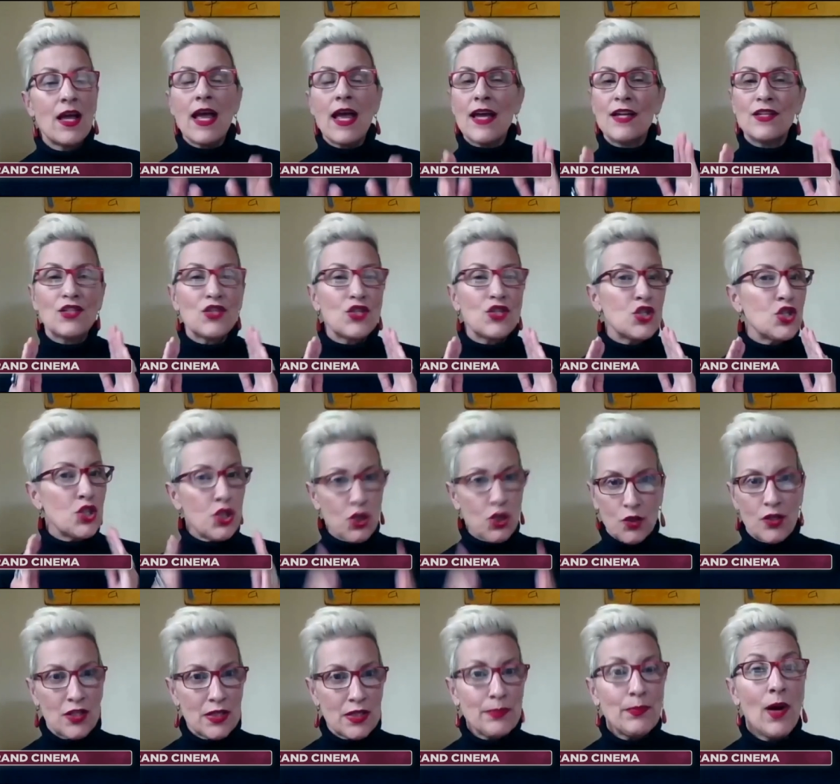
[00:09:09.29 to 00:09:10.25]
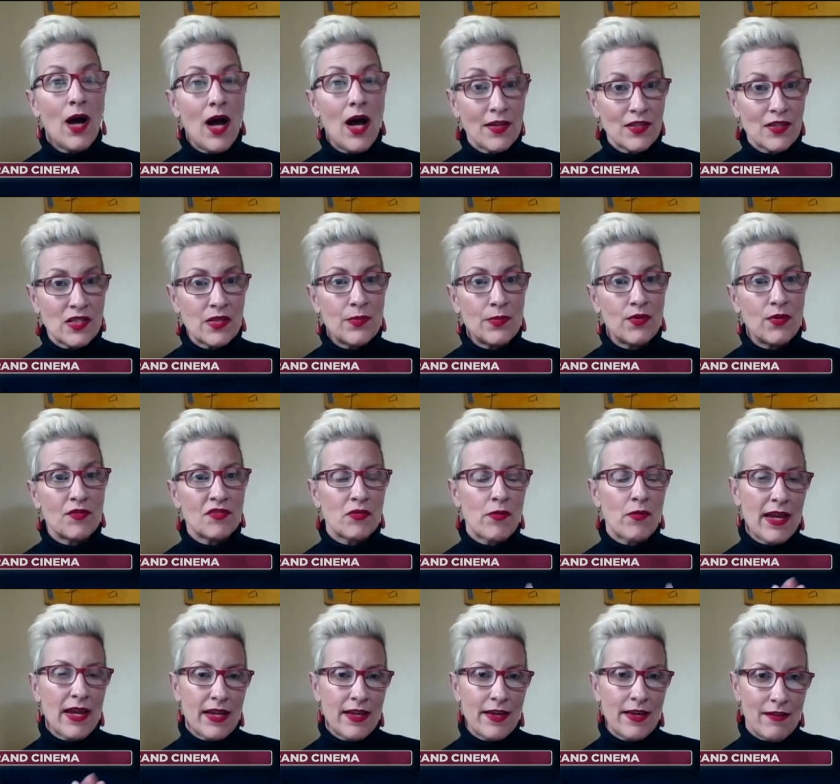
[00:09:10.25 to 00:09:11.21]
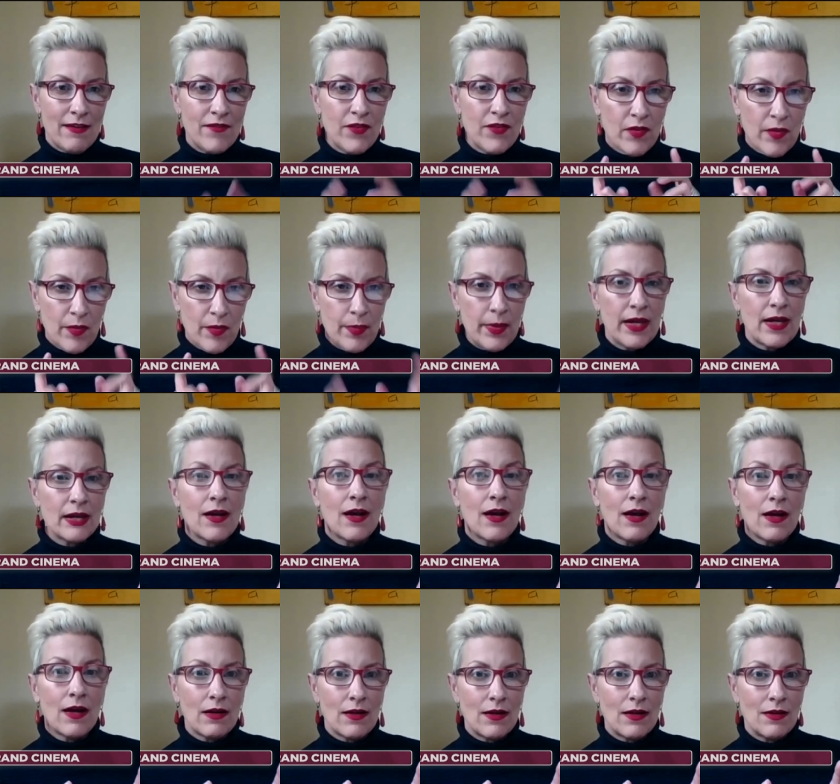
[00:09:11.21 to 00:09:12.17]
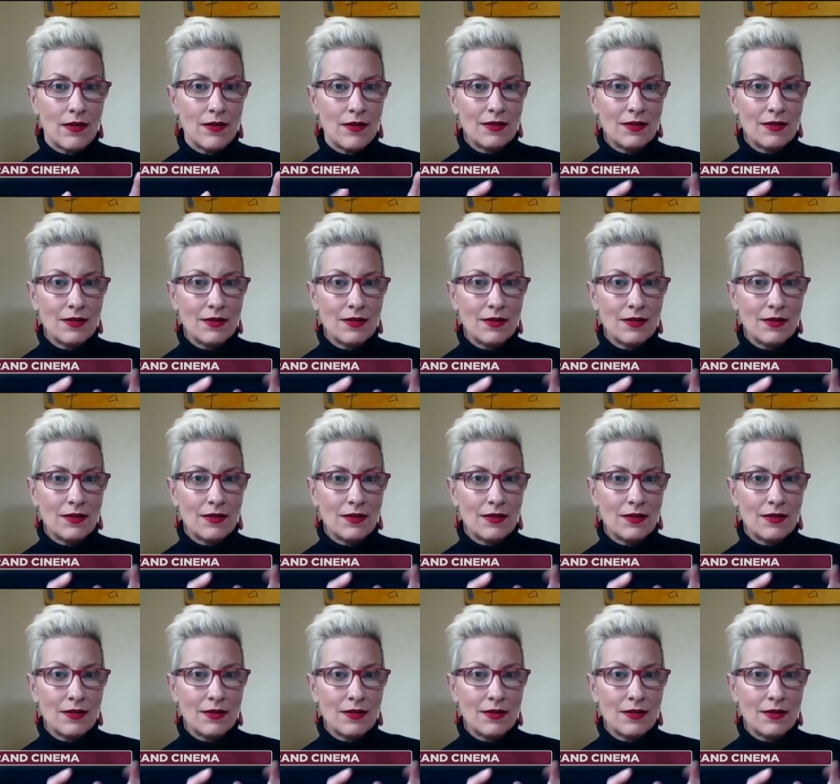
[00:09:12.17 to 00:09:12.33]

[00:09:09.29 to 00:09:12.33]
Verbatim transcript: as soon as possible so I can give you a big hug